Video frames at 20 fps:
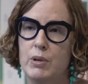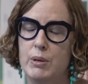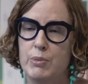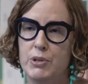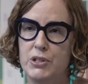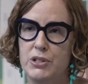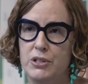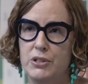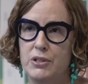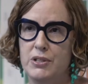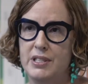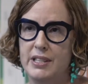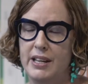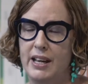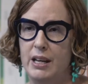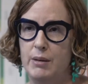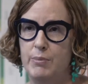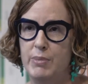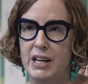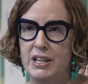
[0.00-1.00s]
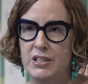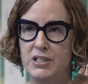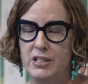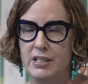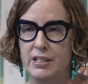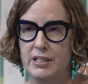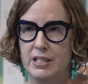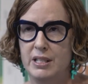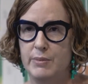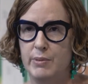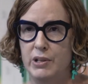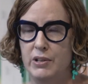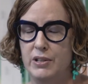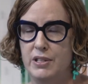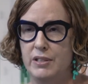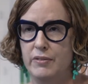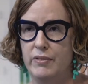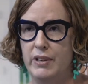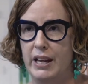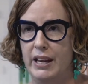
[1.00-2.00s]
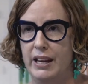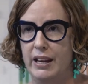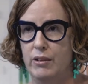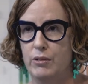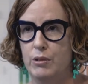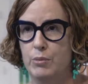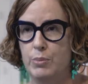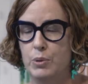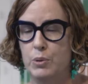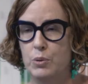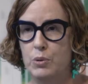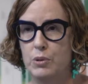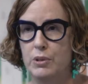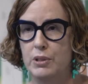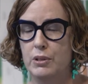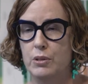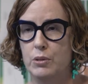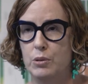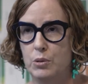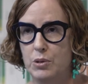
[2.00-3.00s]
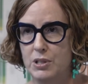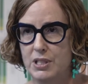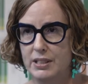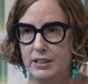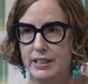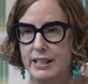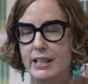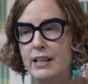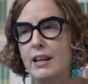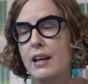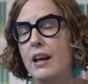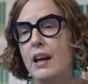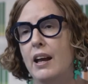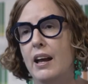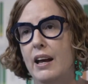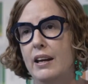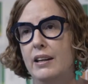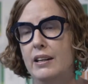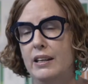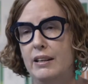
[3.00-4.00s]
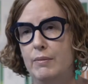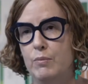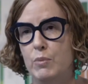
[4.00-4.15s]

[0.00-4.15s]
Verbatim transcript: We produce a patient experience of care report quarterly, and